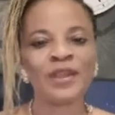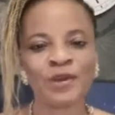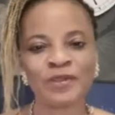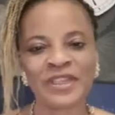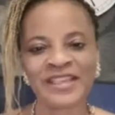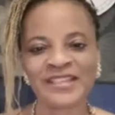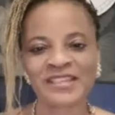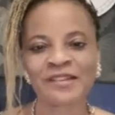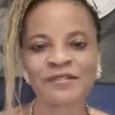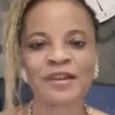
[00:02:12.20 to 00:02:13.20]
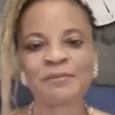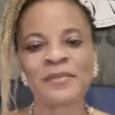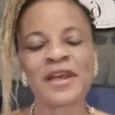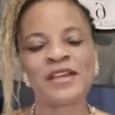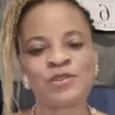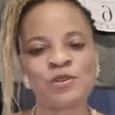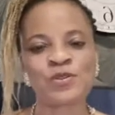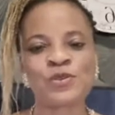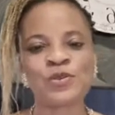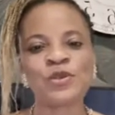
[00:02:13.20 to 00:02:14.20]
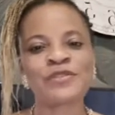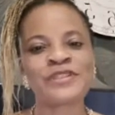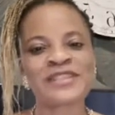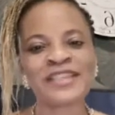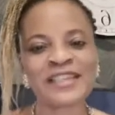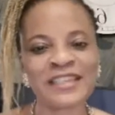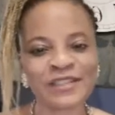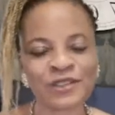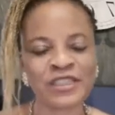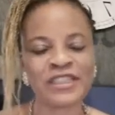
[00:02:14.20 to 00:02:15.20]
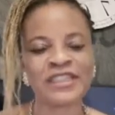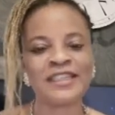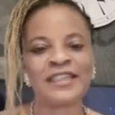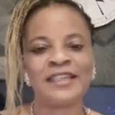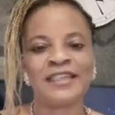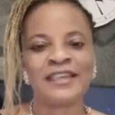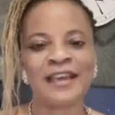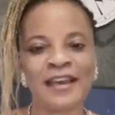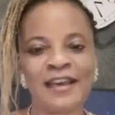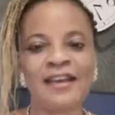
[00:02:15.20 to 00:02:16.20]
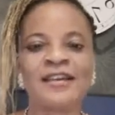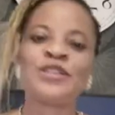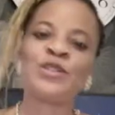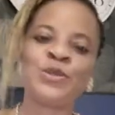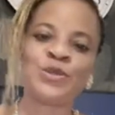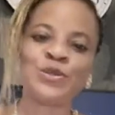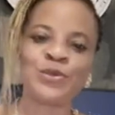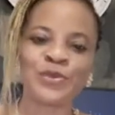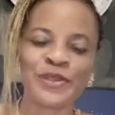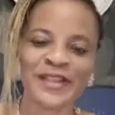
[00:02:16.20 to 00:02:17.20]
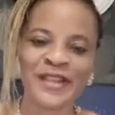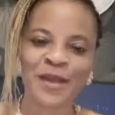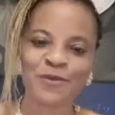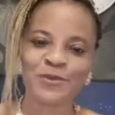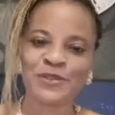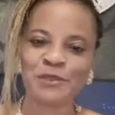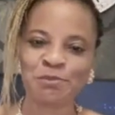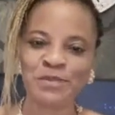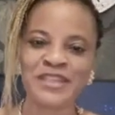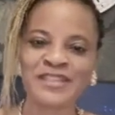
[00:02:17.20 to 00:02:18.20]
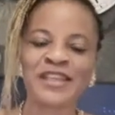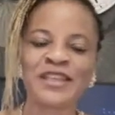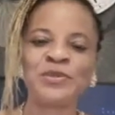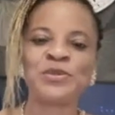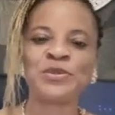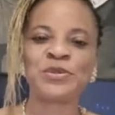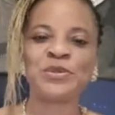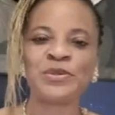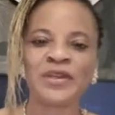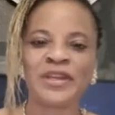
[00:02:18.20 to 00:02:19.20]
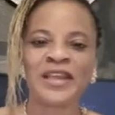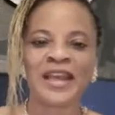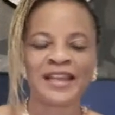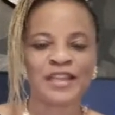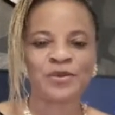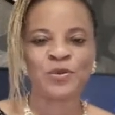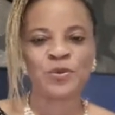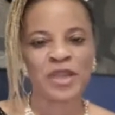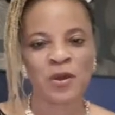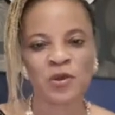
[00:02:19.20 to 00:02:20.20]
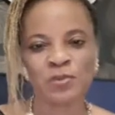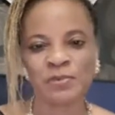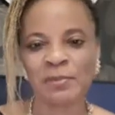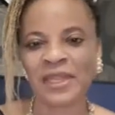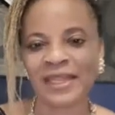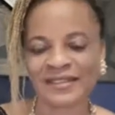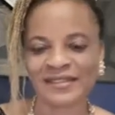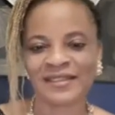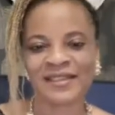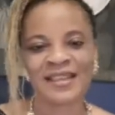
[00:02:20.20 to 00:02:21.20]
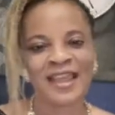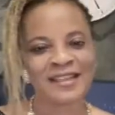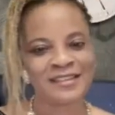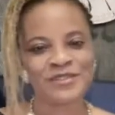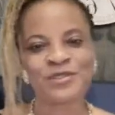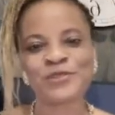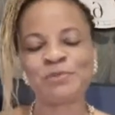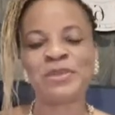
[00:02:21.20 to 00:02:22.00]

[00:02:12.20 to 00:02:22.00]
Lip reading: on the Instagram, and also recently on the YouTube. I want to say a big thank you to you, and I know we are all being blessed. And this is just the